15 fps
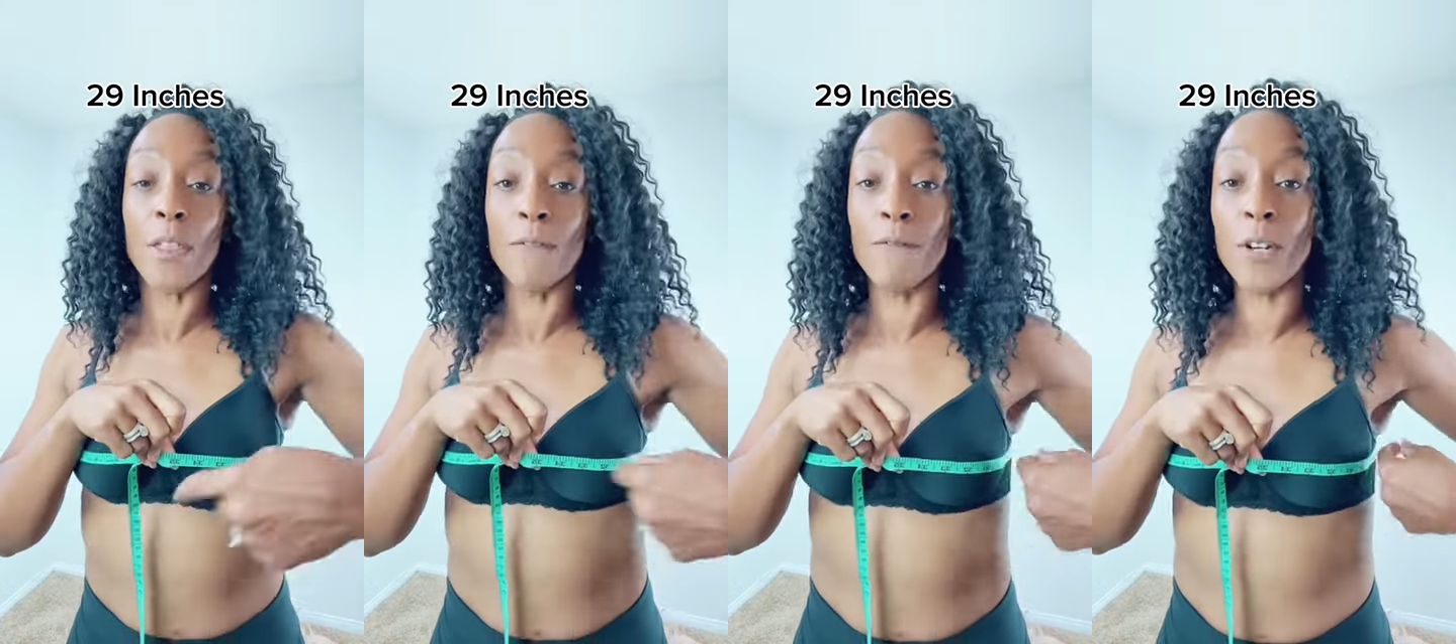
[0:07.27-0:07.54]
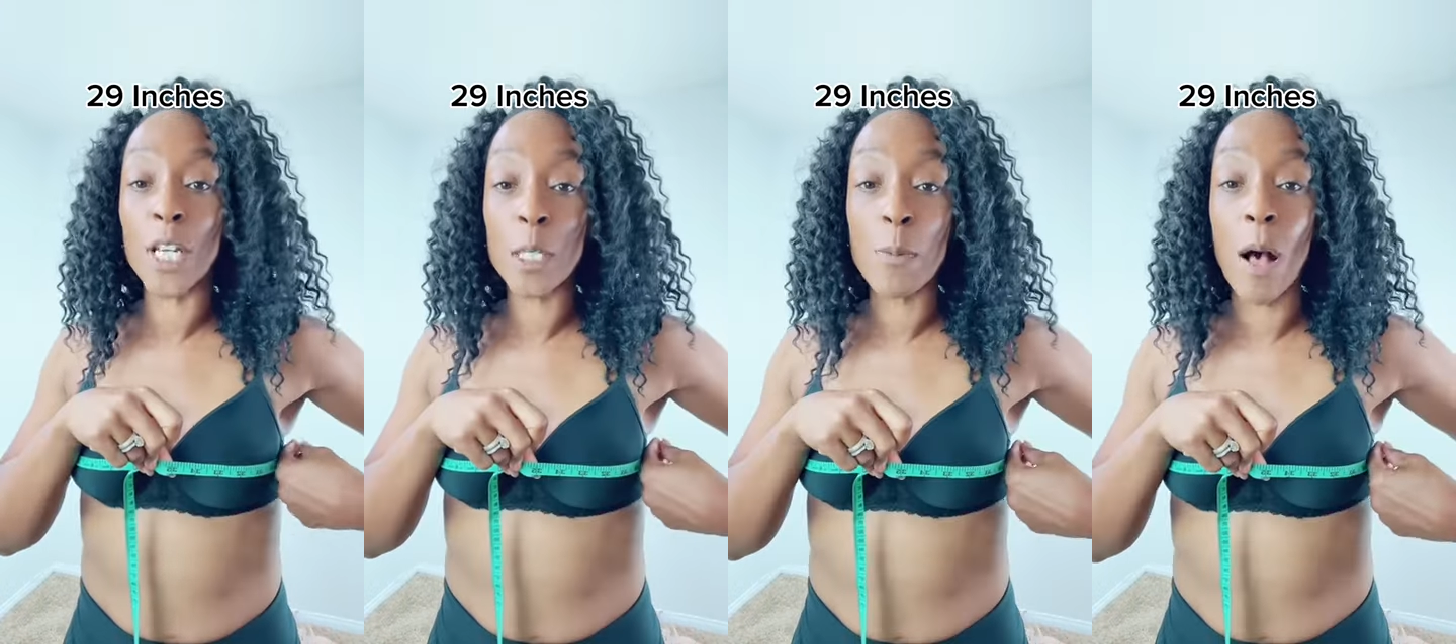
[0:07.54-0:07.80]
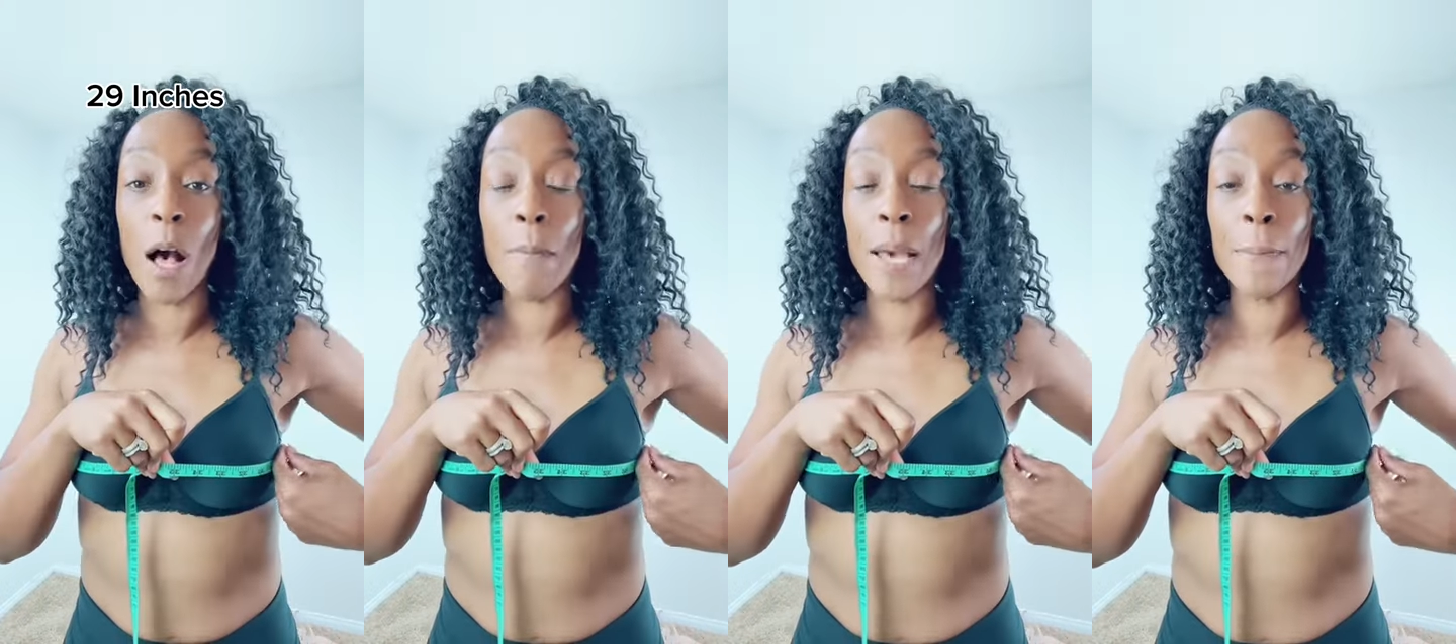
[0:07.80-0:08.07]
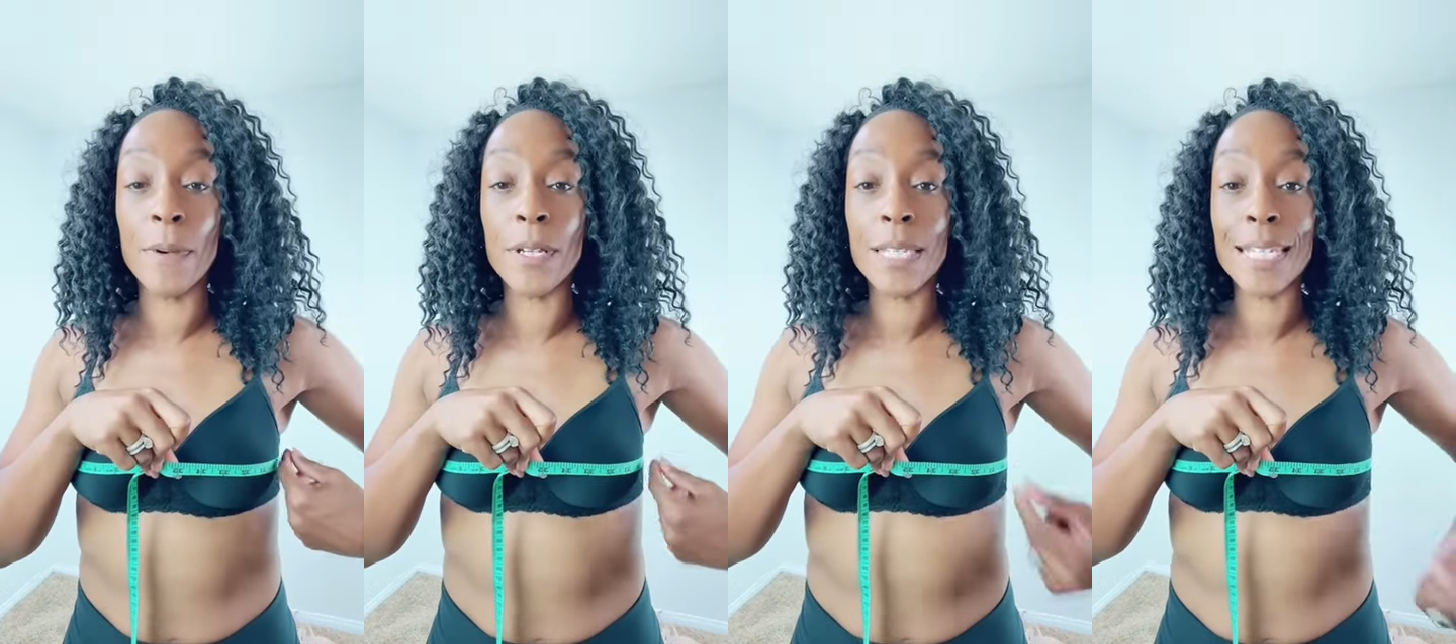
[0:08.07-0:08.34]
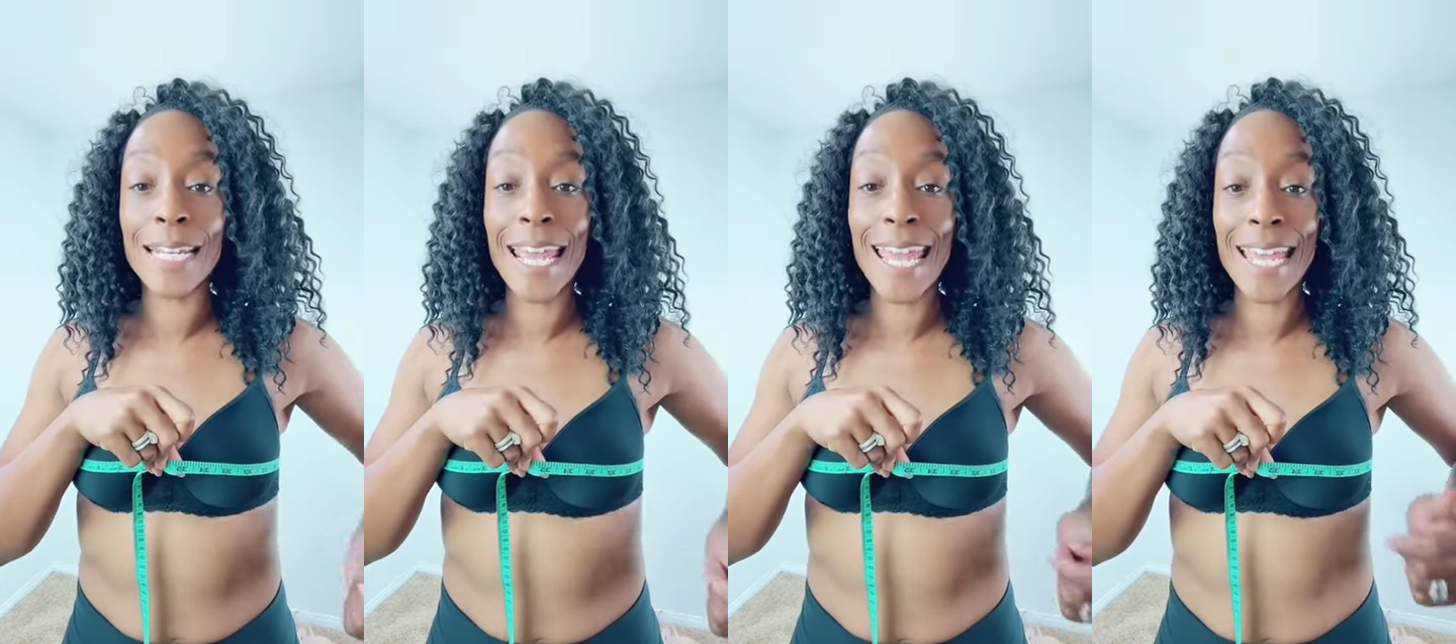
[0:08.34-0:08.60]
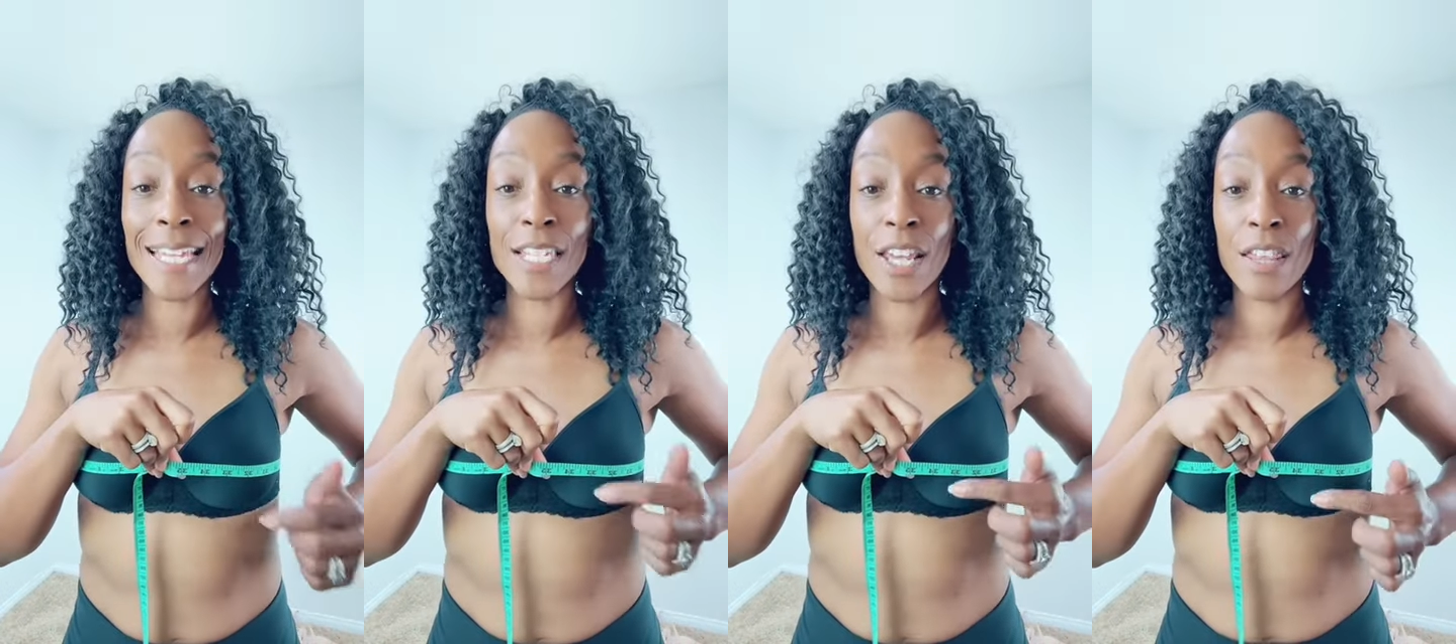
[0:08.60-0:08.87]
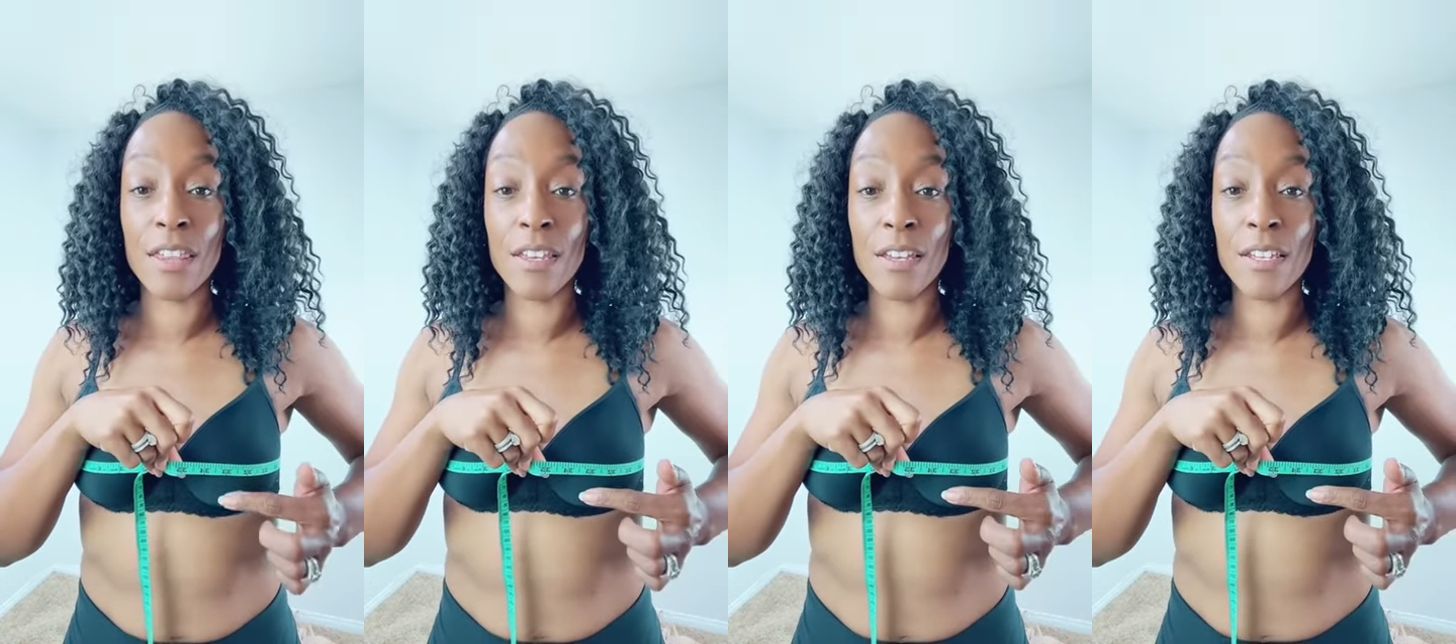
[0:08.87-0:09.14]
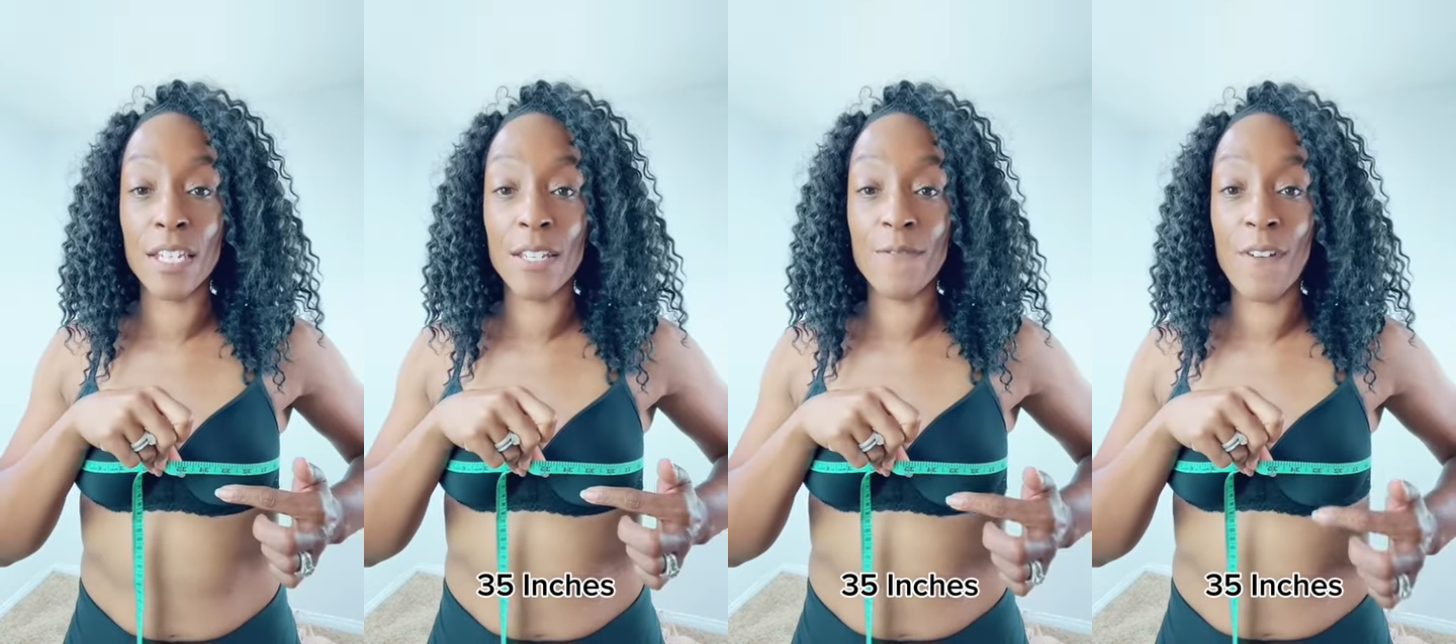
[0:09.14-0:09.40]
The fullest part of my bust is
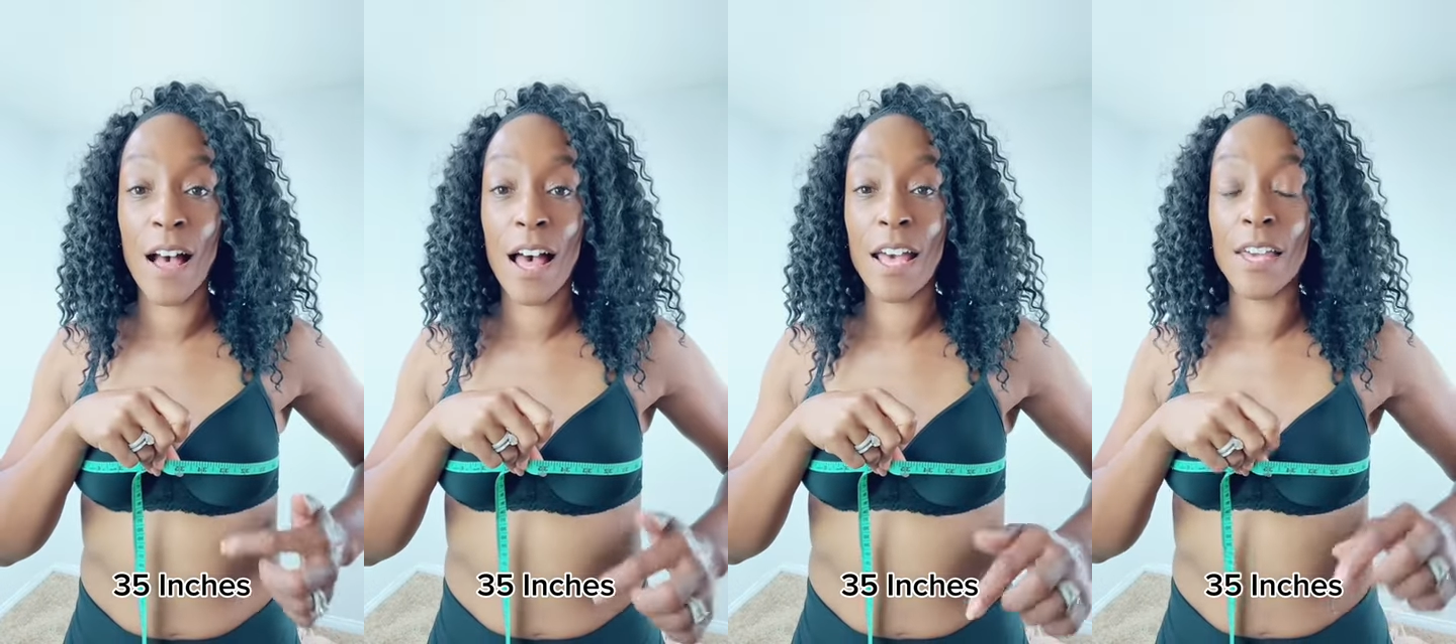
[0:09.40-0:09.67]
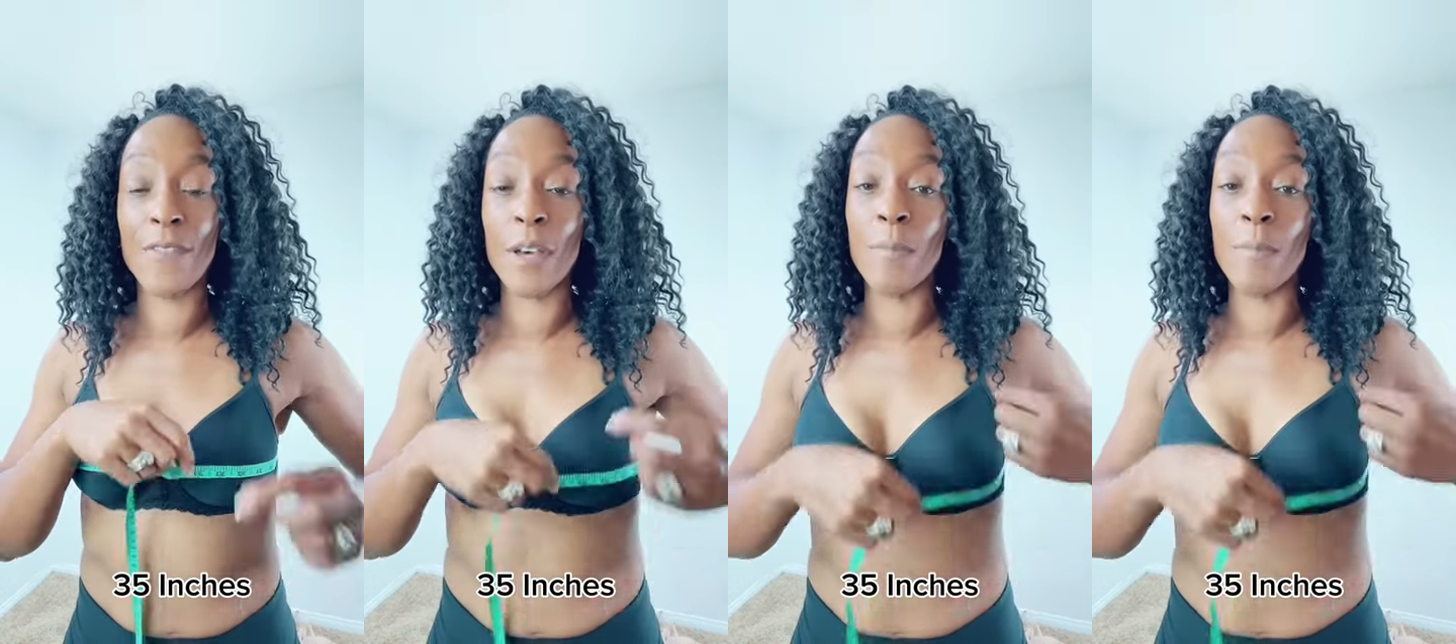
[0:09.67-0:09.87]
35.